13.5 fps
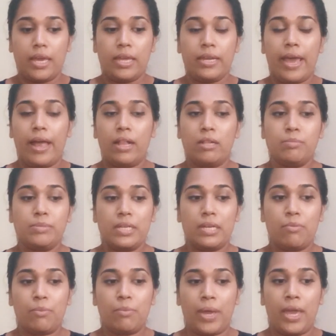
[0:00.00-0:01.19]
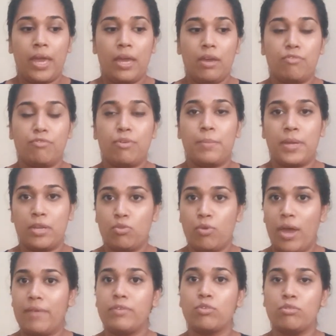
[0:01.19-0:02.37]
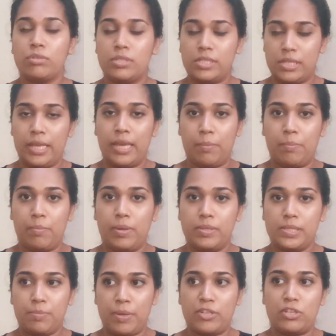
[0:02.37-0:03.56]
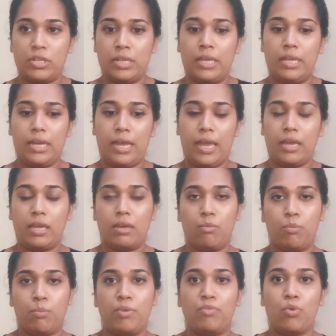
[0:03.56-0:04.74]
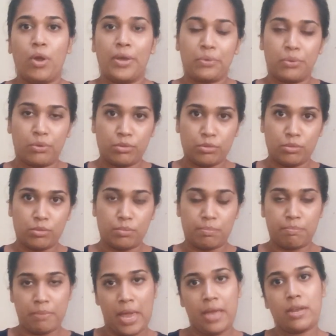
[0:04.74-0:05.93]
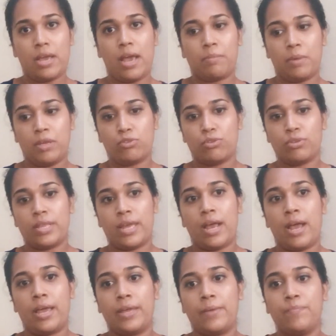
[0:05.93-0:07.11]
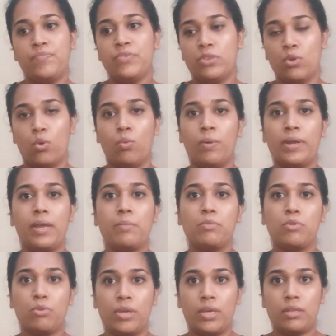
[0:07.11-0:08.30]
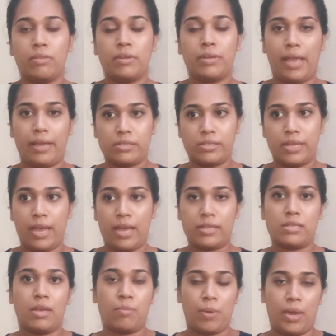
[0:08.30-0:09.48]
it helps in a way for me to have a good sleep, especially like before I go to bed. I make sure that I know what I'm doing the next day as I